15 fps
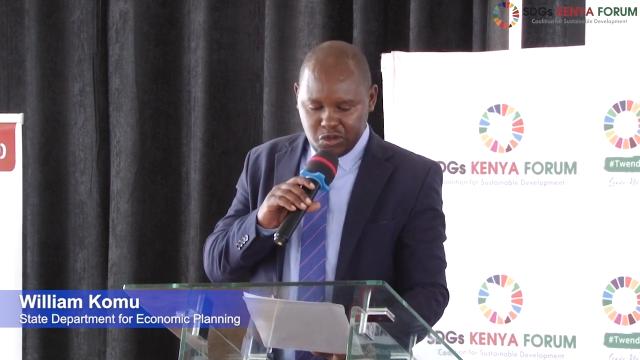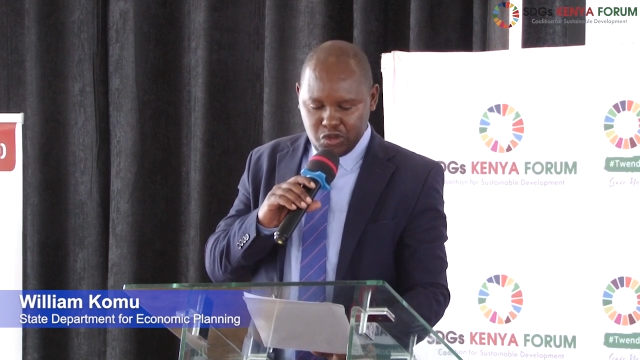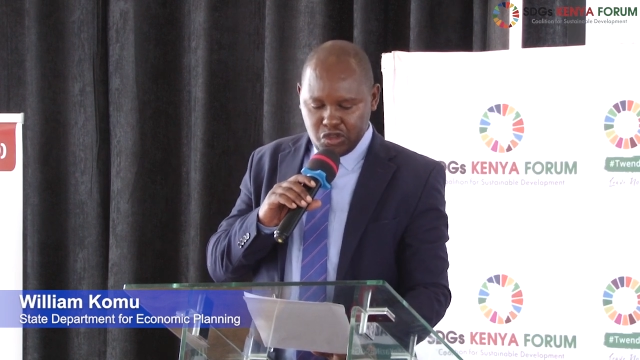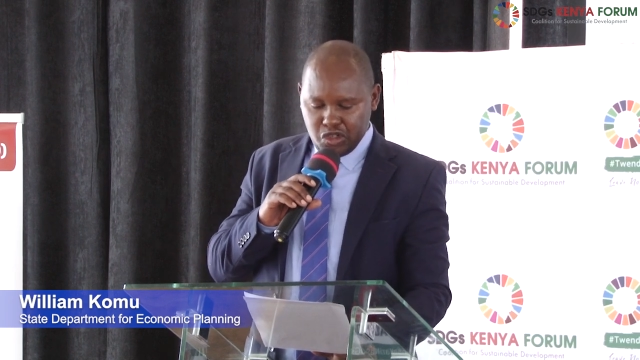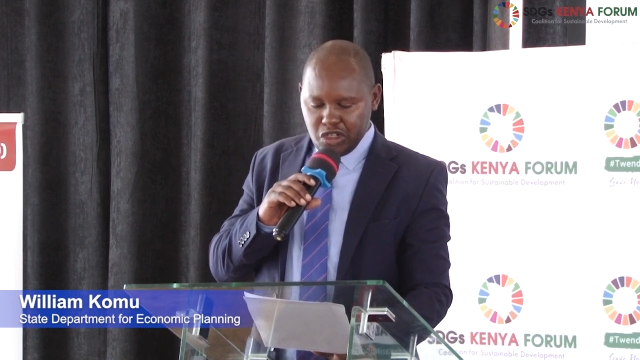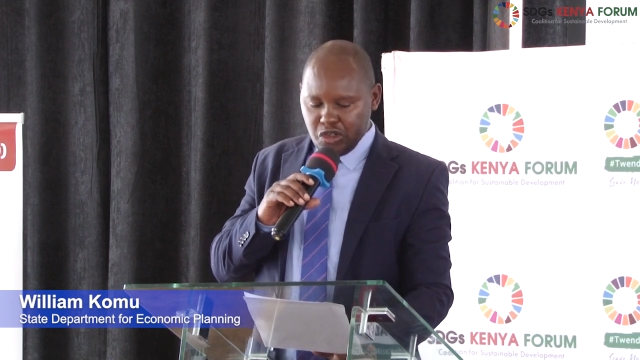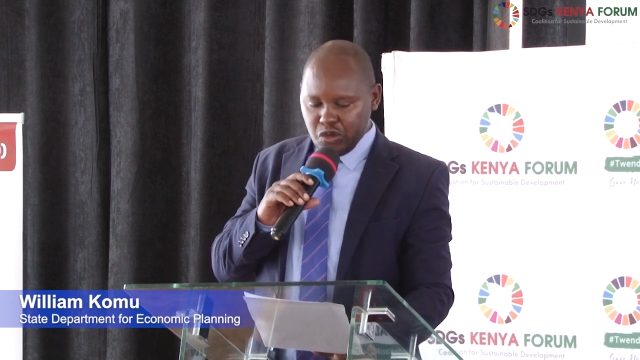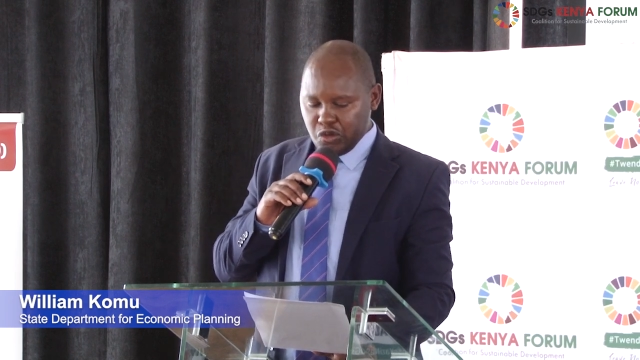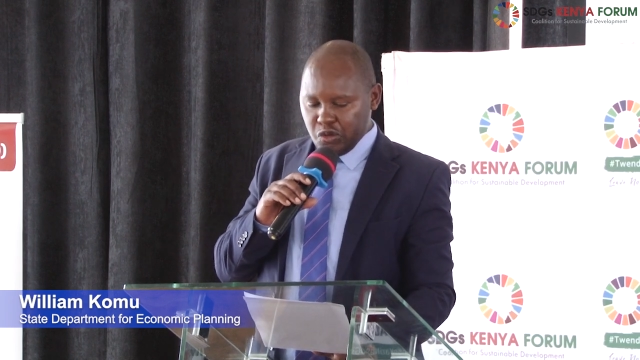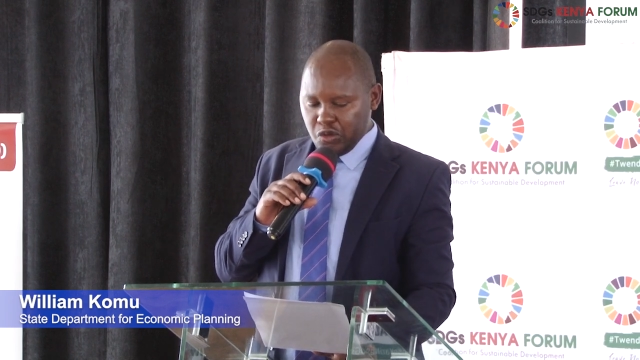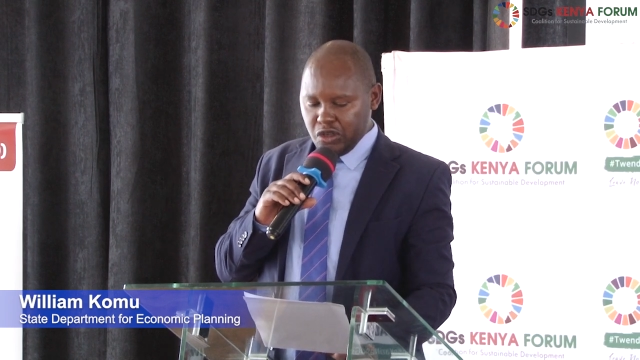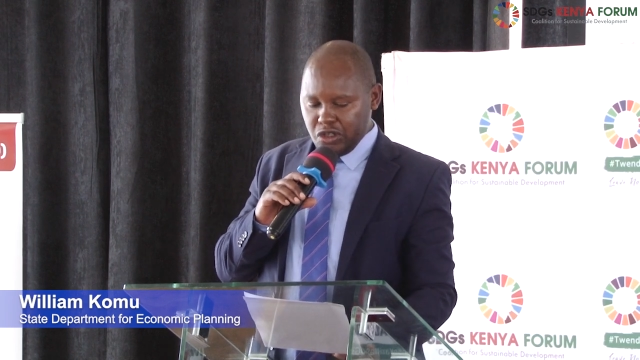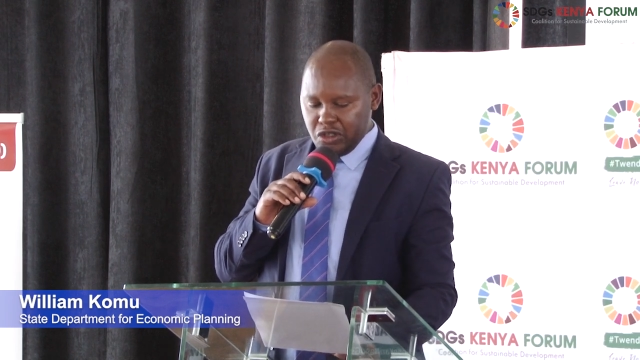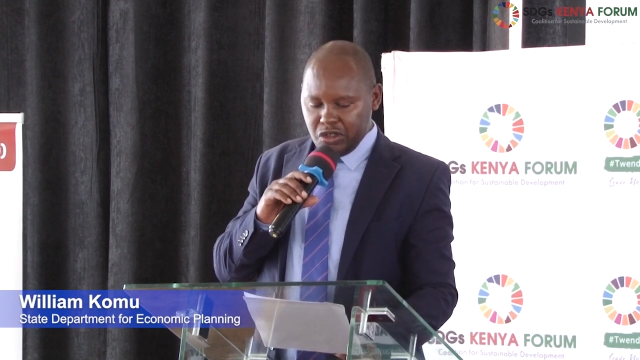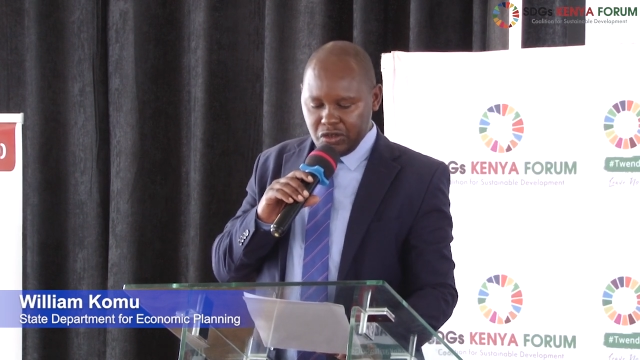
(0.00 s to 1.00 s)
to join you
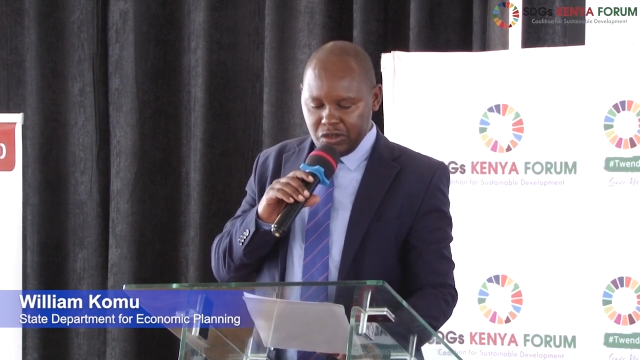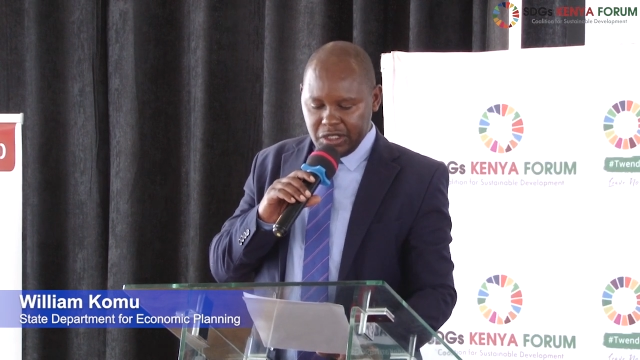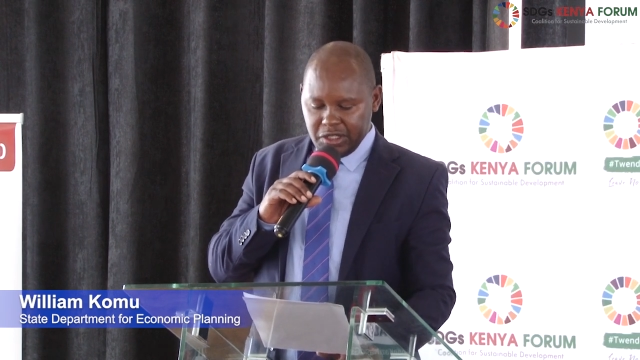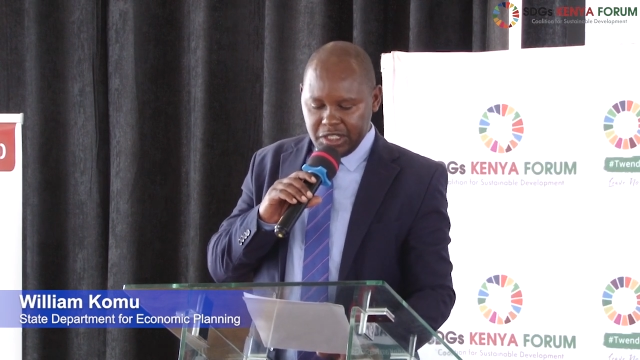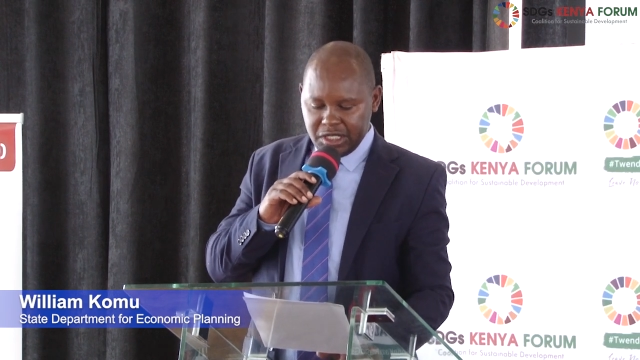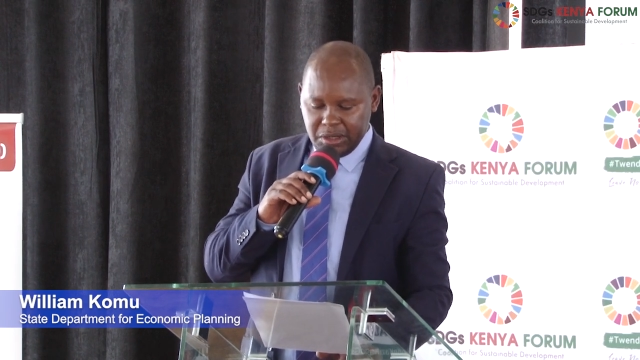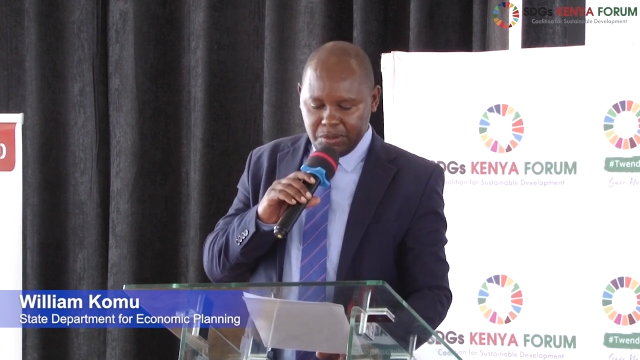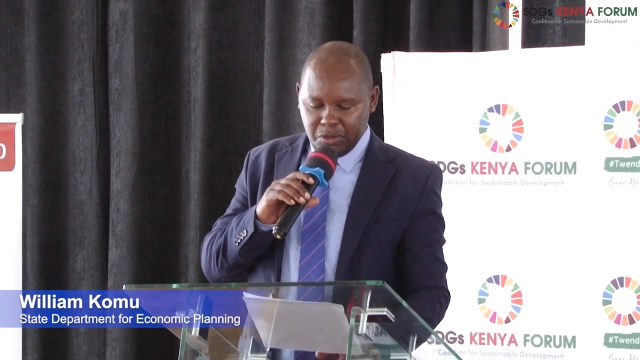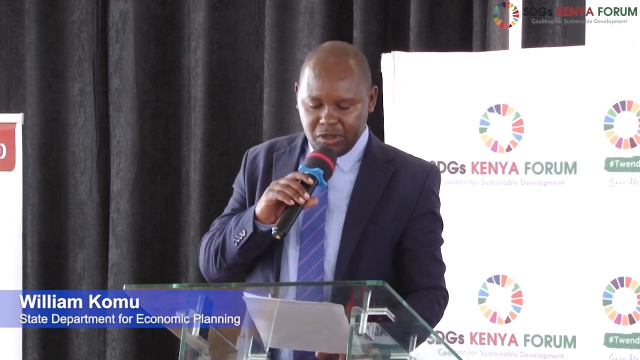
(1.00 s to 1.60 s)
today during this